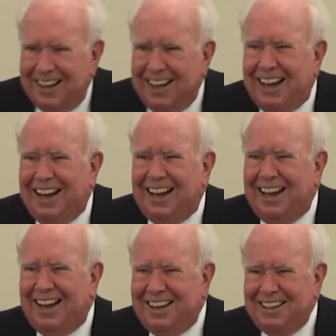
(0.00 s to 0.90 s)
I have to,
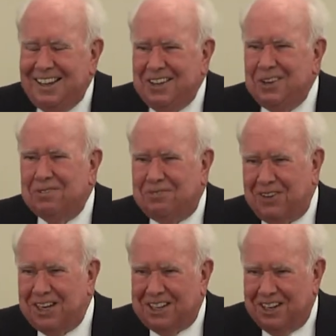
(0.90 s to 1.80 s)
ah. You'll
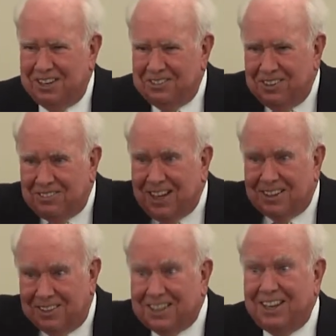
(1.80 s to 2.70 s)
fake it as if I
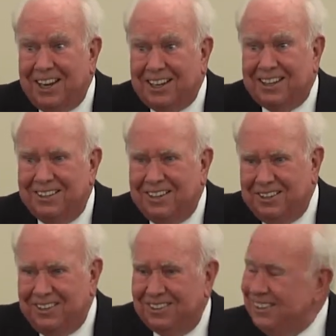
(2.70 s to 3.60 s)
go, click, and then
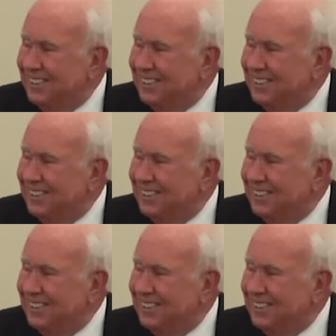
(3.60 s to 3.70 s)
you'll,